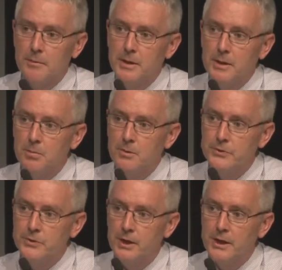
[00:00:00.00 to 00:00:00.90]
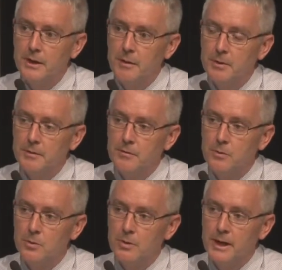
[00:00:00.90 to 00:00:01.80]
people signed up
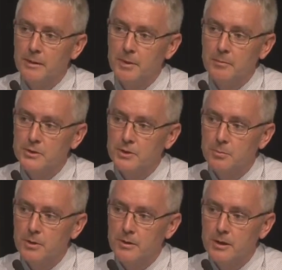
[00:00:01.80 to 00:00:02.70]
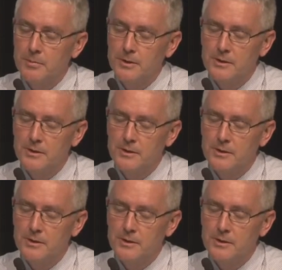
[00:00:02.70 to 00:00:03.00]
for our membership program.